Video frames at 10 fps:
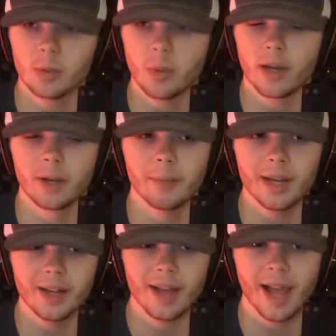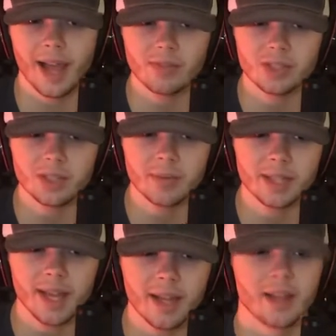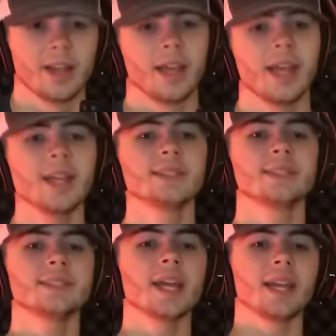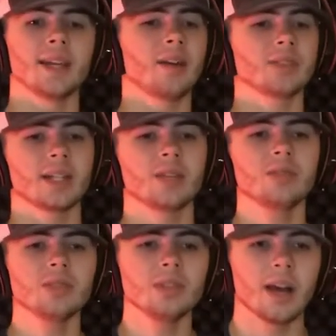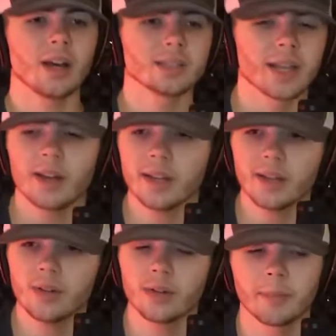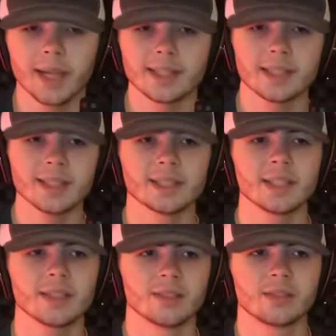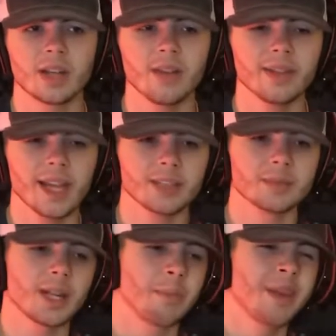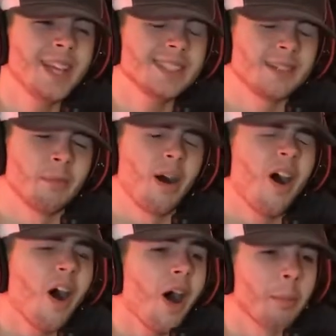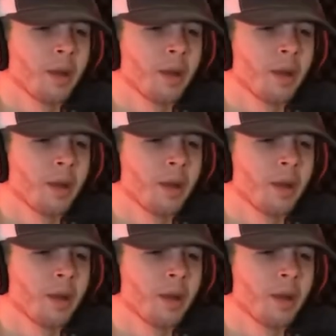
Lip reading: in what, in a minute and a half or something like that? Insane. I was like, I don't even know who Hermanson is. Kelvin Gastelum's going to piece him up.